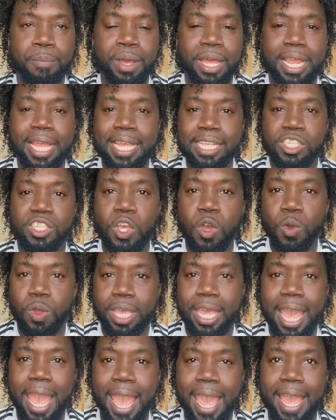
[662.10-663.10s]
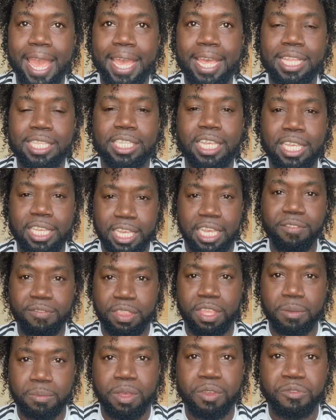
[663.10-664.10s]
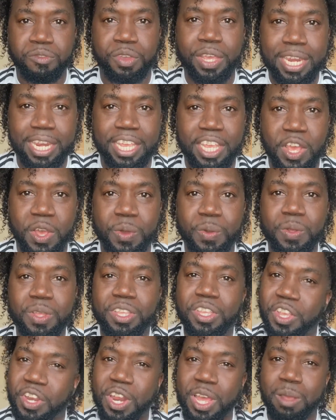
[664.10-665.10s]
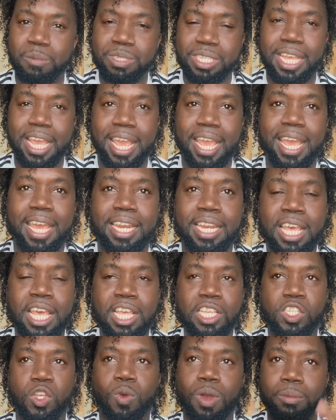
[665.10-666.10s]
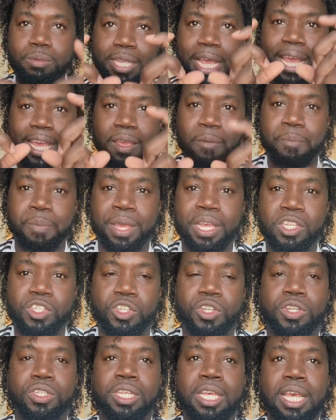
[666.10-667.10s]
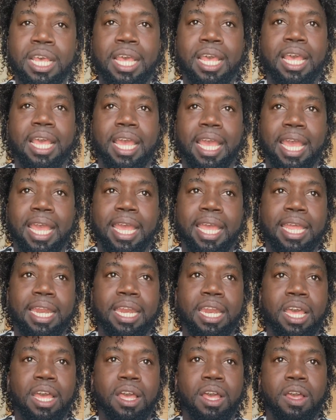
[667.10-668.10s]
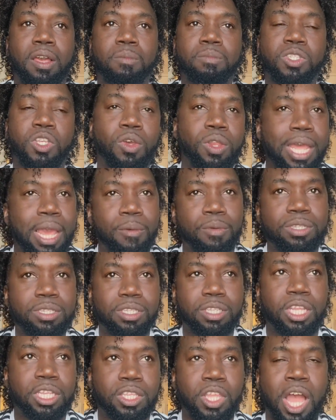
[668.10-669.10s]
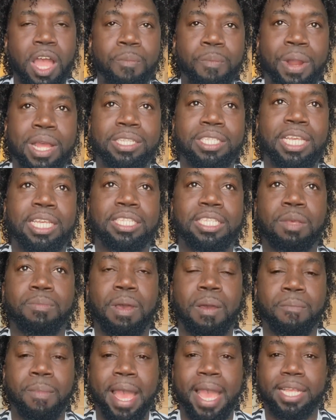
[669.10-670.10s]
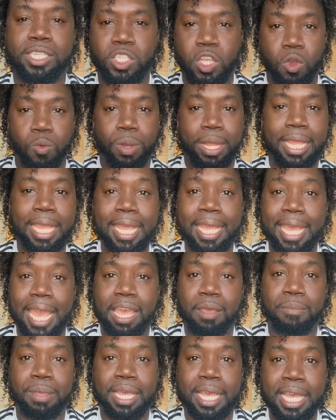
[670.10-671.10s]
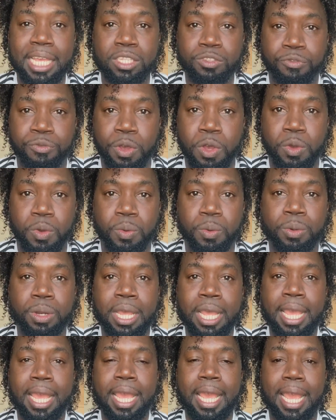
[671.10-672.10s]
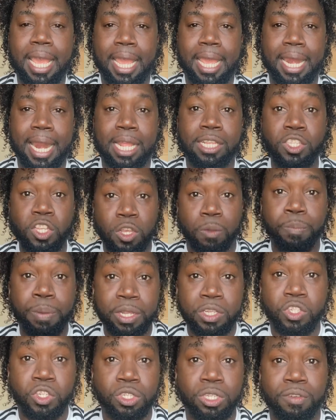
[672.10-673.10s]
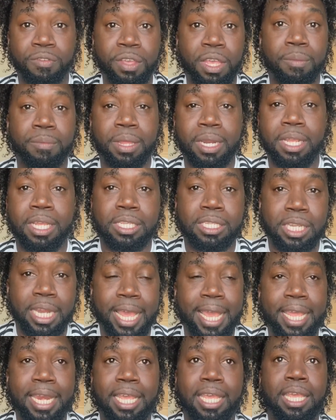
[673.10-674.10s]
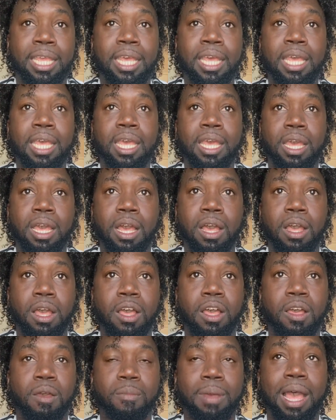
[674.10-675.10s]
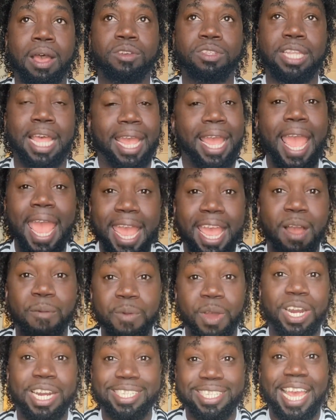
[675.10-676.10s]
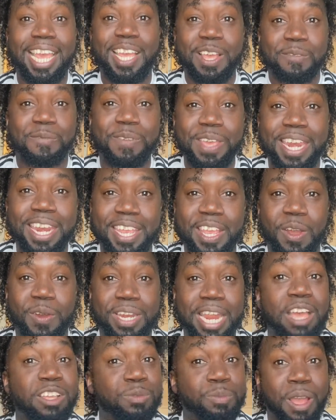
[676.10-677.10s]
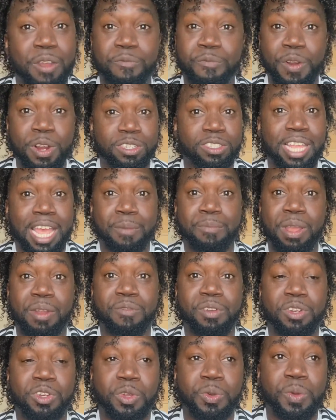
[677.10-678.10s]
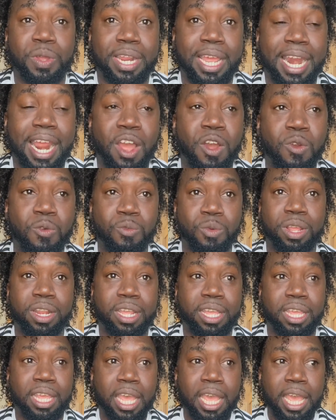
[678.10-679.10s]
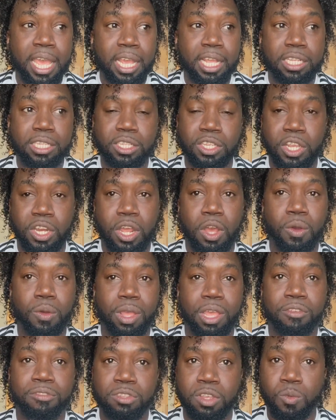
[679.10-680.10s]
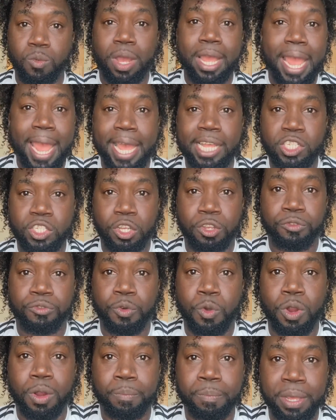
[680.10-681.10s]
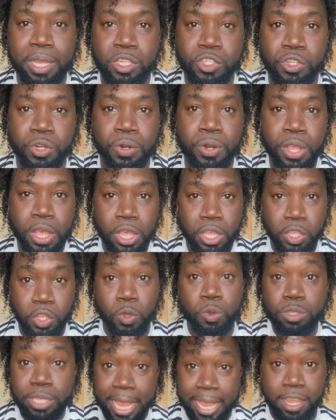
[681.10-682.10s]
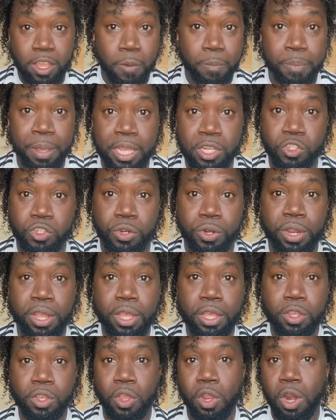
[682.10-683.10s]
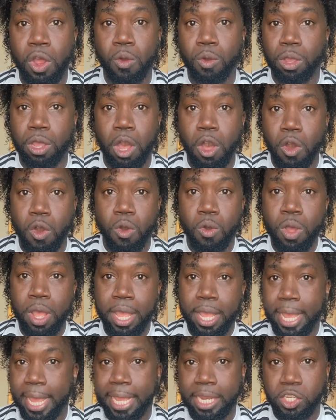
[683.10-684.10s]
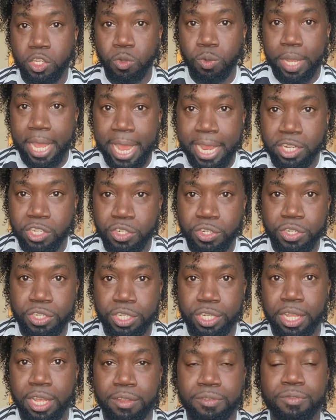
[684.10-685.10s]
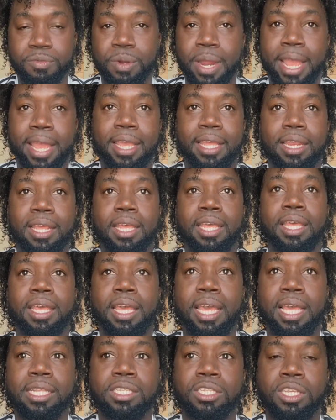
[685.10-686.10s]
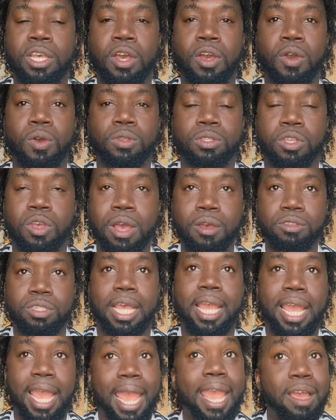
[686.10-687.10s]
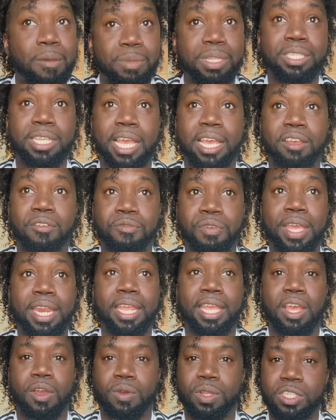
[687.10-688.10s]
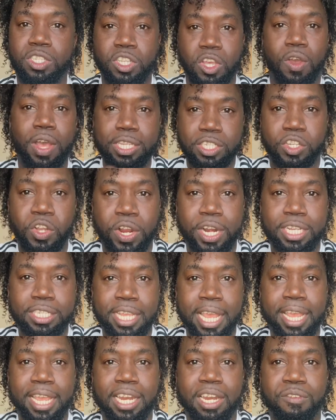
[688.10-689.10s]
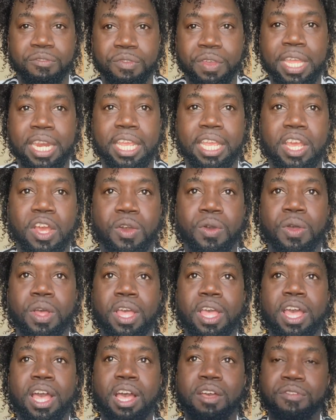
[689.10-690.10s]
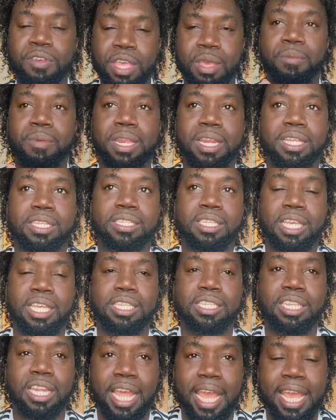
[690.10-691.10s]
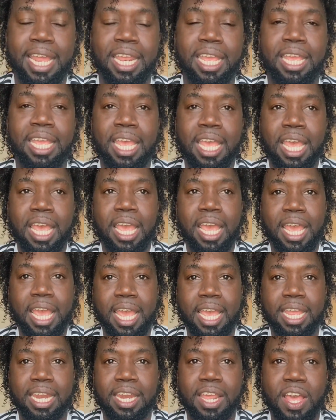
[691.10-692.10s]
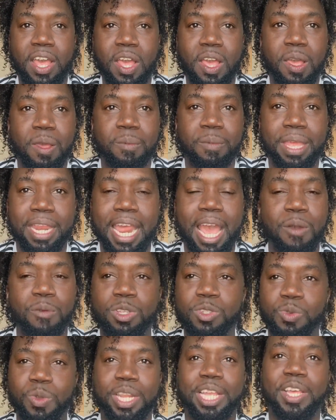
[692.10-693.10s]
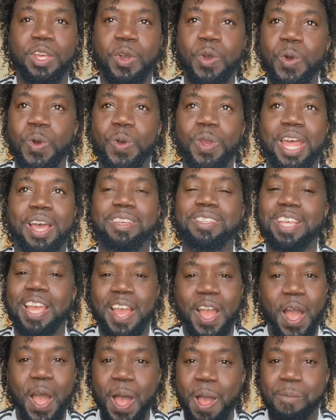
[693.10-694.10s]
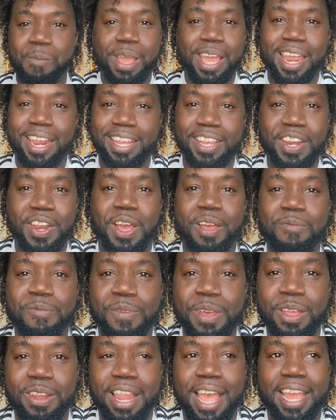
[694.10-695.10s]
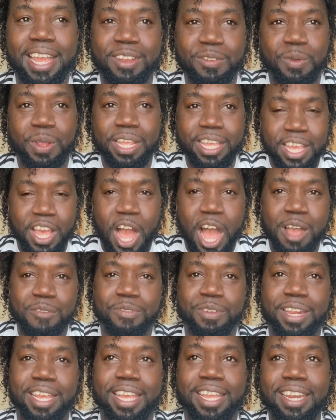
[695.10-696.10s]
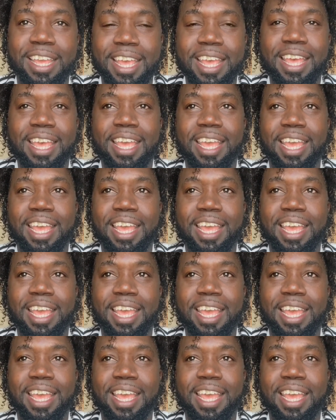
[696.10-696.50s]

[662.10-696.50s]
but it's okay to give them a video. You know what I'm saying? So I'm taking pictures, and um, so that was the thought process in my mind. So when he gave me his phone and I took pictures of him and his lady, um, I was like, hey, I'm gonna take a video. And that was my first time ever doing that. I don't really, you know, if someone asks you for a picture, you take a picture. You don't go and do extra stuff, right? And so, so I was like, hey, I'm gonna take a video. And so I started taking a video of him and his, his lady, and um, and that was really cool. And I was like, oh man, you know, I felt like really confident